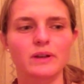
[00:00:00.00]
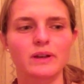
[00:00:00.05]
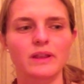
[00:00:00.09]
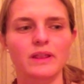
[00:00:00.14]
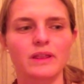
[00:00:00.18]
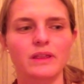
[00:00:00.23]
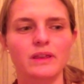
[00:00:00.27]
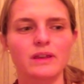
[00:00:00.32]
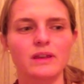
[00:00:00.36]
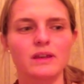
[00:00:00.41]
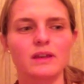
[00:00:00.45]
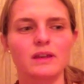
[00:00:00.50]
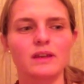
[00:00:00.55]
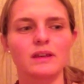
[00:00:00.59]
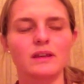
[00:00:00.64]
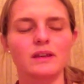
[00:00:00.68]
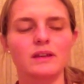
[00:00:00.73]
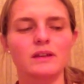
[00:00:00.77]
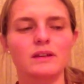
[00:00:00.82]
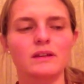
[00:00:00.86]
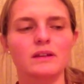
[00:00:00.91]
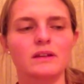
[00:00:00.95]

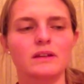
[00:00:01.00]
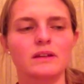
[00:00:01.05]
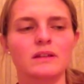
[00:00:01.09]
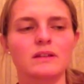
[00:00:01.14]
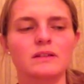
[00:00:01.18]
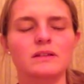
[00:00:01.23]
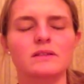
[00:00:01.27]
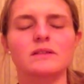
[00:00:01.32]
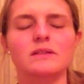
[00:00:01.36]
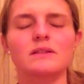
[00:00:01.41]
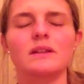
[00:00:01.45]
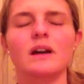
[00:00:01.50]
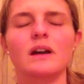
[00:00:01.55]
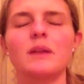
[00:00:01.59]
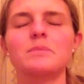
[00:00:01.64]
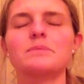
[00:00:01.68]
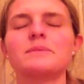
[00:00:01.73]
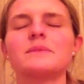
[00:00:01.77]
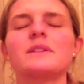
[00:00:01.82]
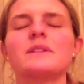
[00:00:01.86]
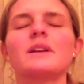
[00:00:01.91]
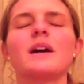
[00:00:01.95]
the
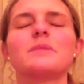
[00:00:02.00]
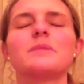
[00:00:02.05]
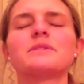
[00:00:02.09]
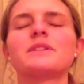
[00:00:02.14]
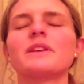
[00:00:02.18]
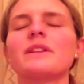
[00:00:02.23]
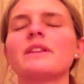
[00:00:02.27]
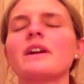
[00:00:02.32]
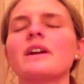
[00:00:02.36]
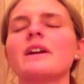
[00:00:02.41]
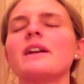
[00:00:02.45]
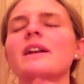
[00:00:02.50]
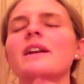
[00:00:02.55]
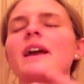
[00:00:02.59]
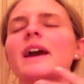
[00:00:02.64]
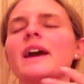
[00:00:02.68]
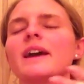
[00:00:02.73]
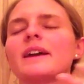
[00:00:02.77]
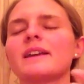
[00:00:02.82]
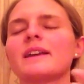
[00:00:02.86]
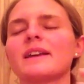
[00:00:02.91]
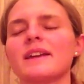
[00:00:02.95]
up to their
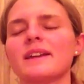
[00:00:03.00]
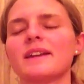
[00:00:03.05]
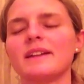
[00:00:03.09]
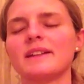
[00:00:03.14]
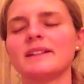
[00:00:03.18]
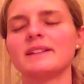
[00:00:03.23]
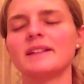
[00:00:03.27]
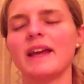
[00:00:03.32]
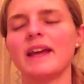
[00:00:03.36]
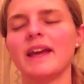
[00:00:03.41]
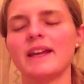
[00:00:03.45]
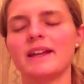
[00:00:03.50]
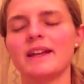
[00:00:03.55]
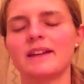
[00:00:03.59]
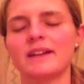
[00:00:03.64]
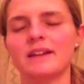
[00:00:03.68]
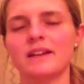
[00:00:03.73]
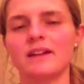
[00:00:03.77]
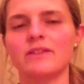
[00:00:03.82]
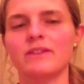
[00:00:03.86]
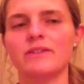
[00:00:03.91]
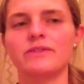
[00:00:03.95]
neck in a
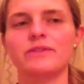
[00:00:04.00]
lake